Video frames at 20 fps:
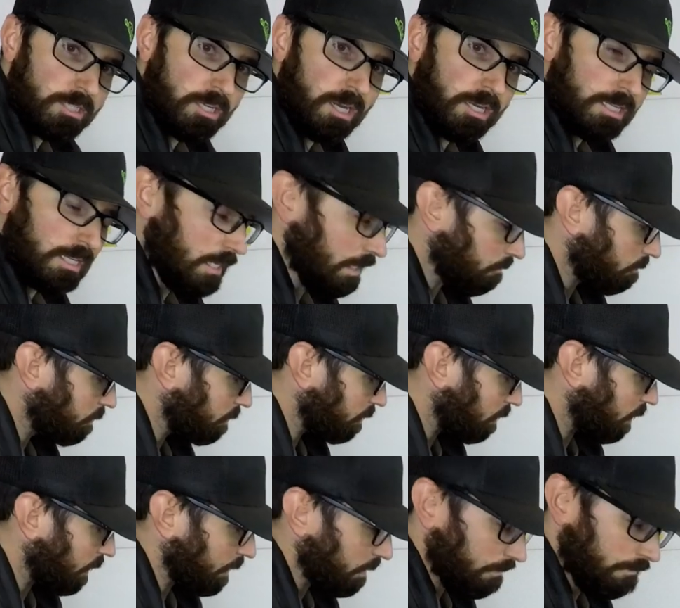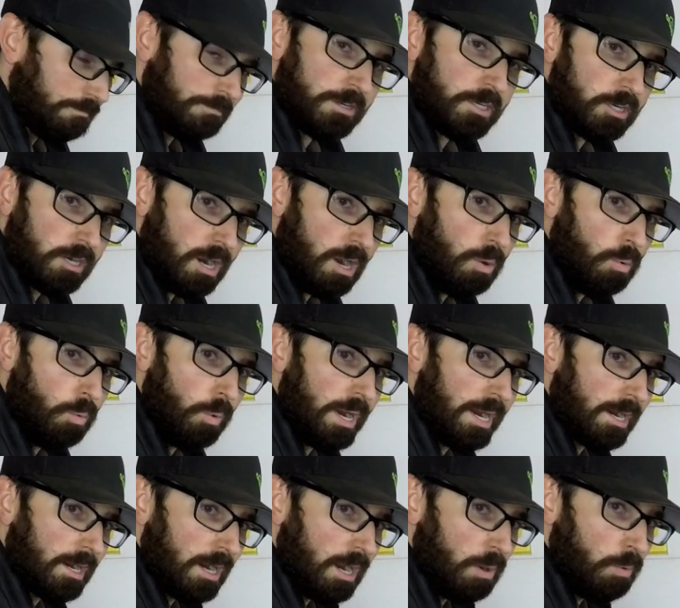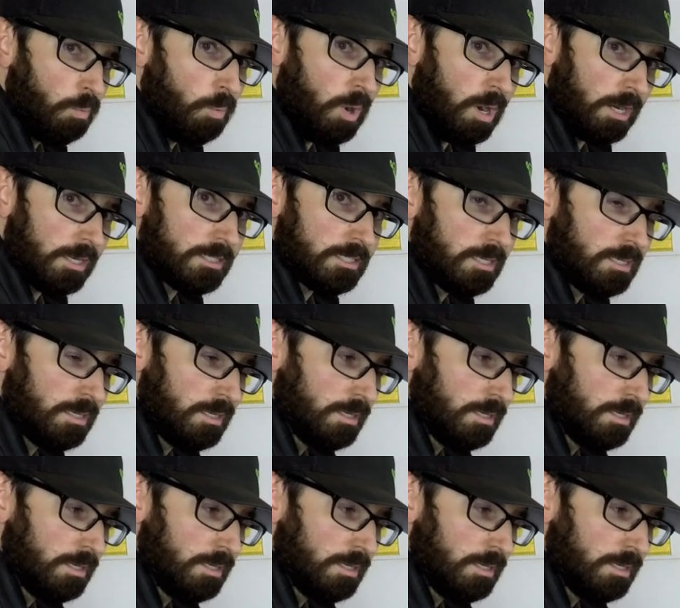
on, get everything on, I can figure out where I want